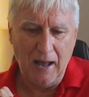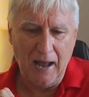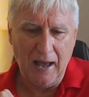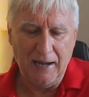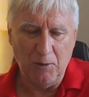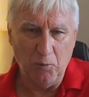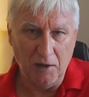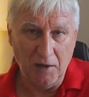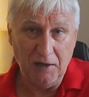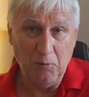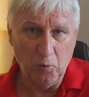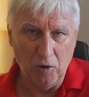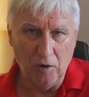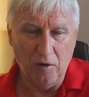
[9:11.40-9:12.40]
and it will only
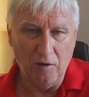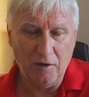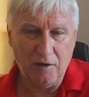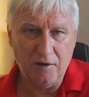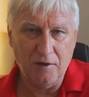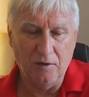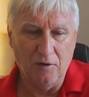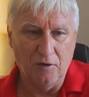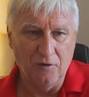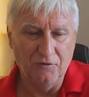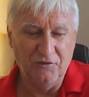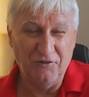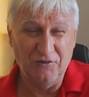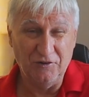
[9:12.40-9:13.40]
work
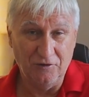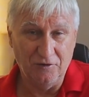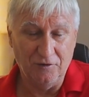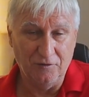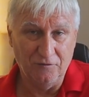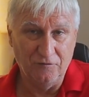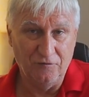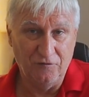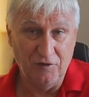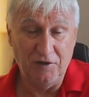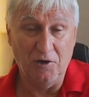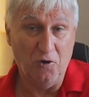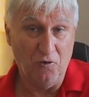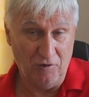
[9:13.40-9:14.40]
on certain
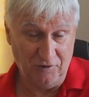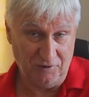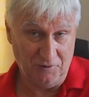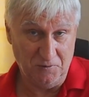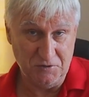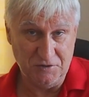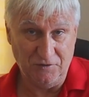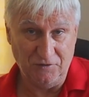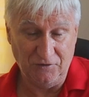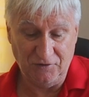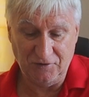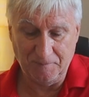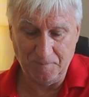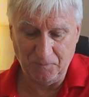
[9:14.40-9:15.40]
video
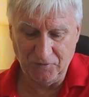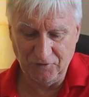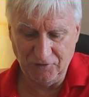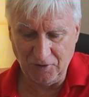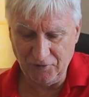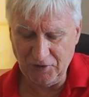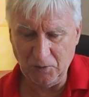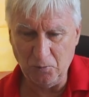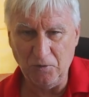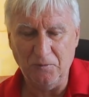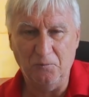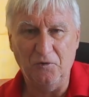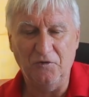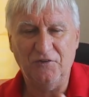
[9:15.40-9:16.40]
resolutions. So I think
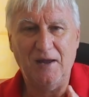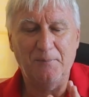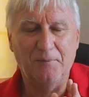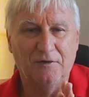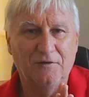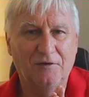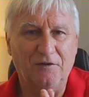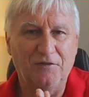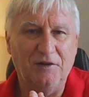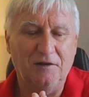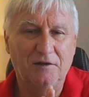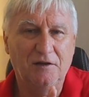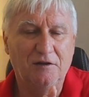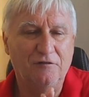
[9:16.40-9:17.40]
what's happened, I
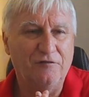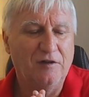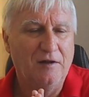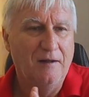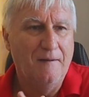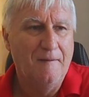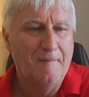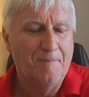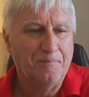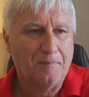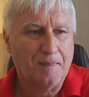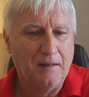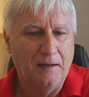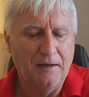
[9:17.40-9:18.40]
think they've
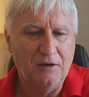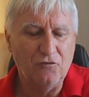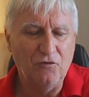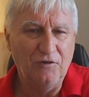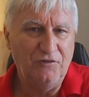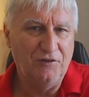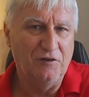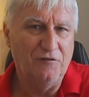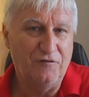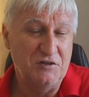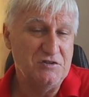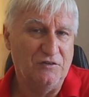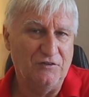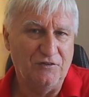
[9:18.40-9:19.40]
increased the
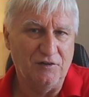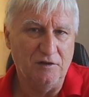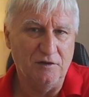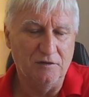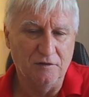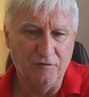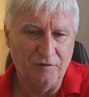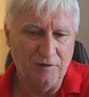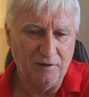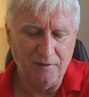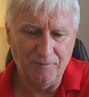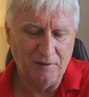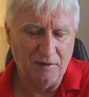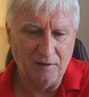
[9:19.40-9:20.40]
efficiency of
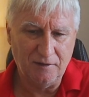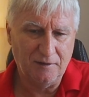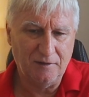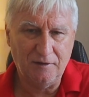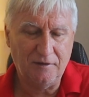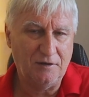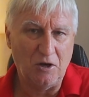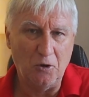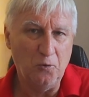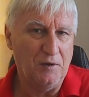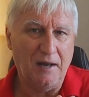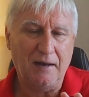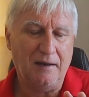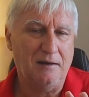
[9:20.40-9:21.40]
their
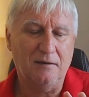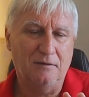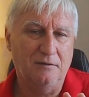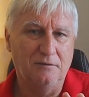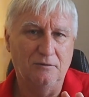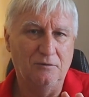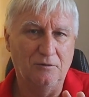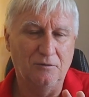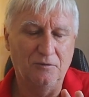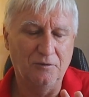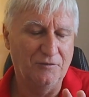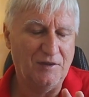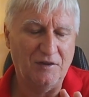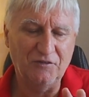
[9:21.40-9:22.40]
codec,
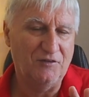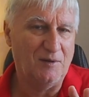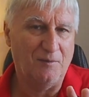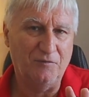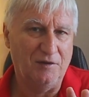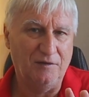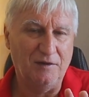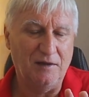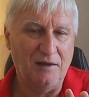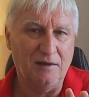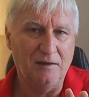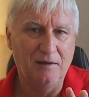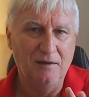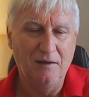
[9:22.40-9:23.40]
or done something
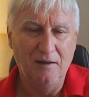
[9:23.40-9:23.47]
there